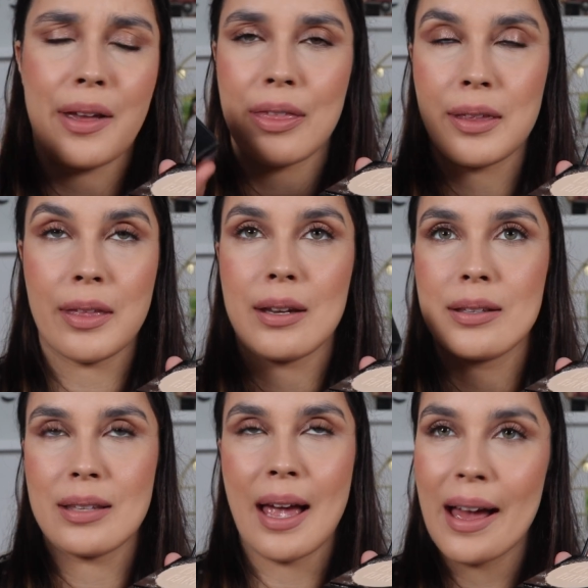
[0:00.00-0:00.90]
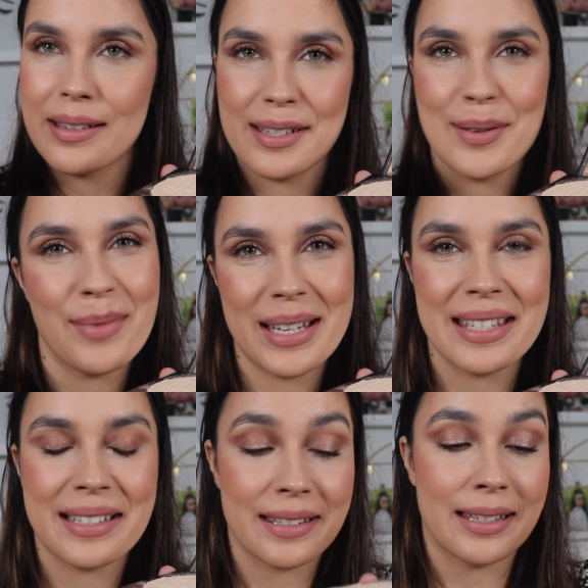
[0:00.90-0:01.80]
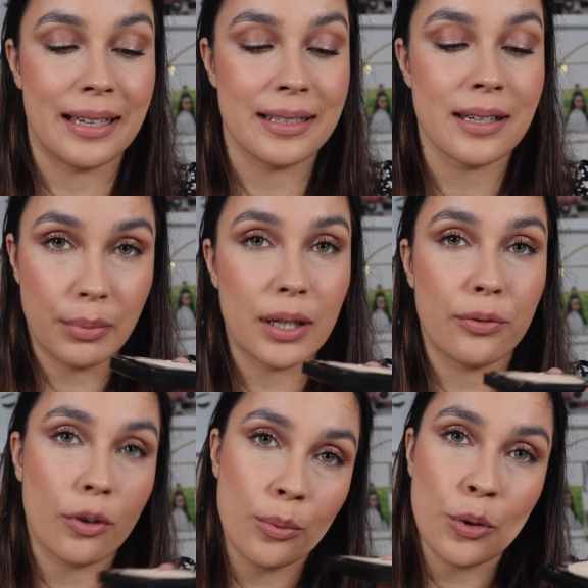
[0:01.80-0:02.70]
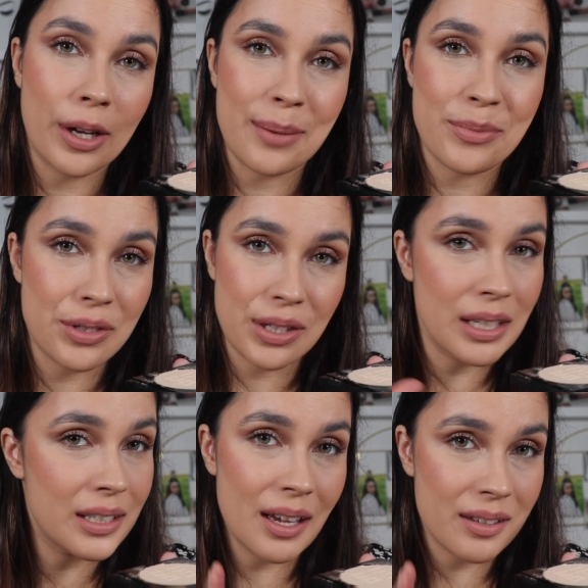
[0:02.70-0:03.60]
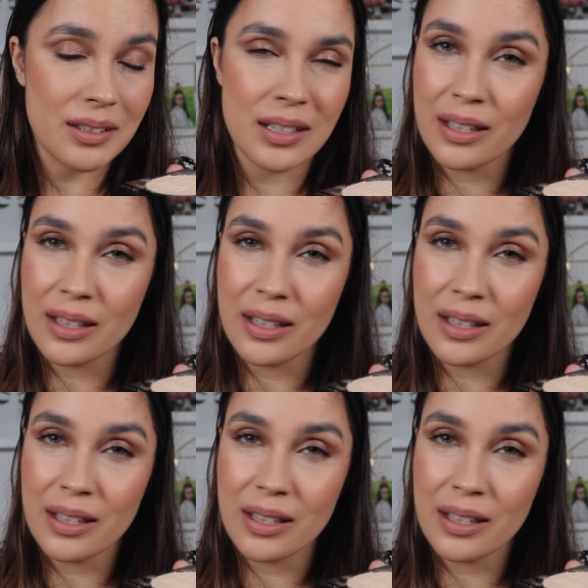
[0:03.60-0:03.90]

I think that it has an amazing scent, but from what I'm seeing, it doesn't.